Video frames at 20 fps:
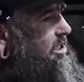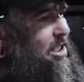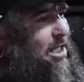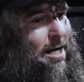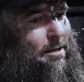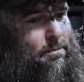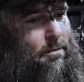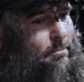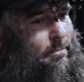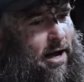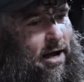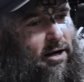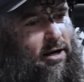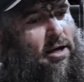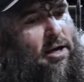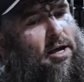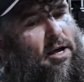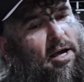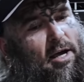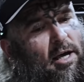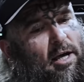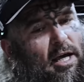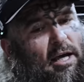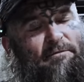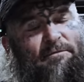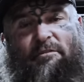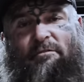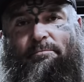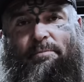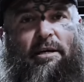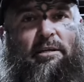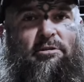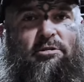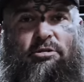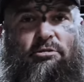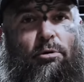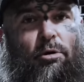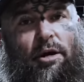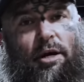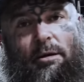in the upper back, if you've been
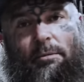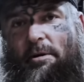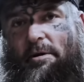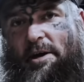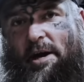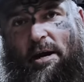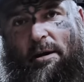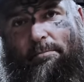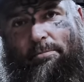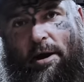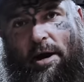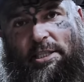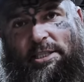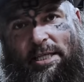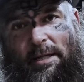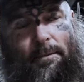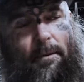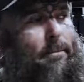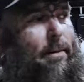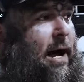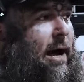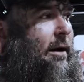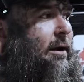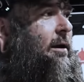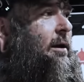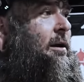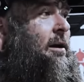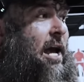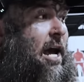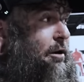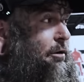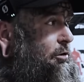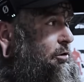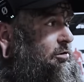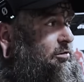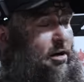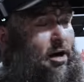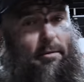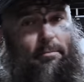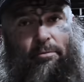squatting without a braced upper back and you
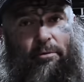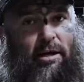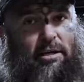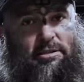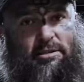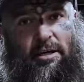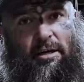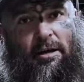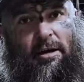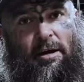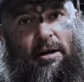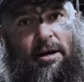start bracing,